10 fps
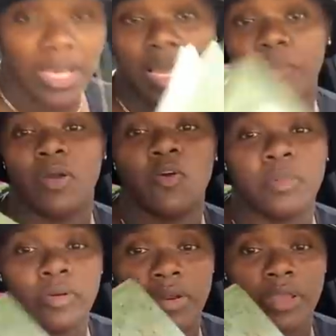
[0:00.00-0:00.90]
i got my whole
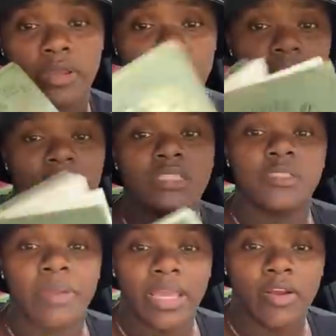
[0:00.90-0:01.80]
book right here this is
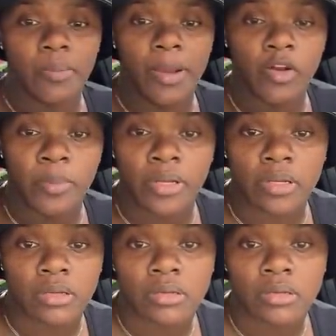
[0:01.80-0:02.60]
my harry potter book